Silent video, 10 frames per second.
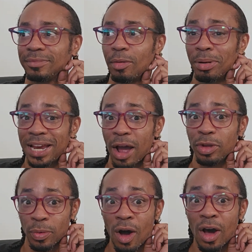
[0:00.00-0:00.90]
But now
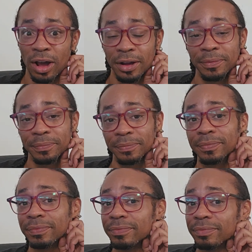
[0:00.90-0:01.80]
you are.
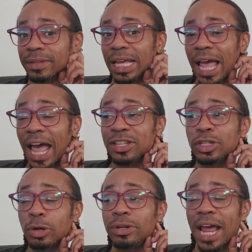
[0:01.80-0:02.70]
And
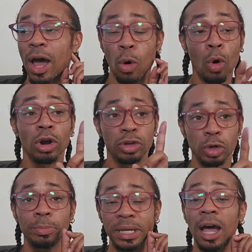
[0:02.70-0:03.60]
so now, or
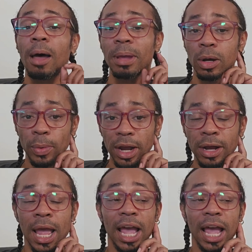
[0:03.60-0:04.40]
you're becoming aware.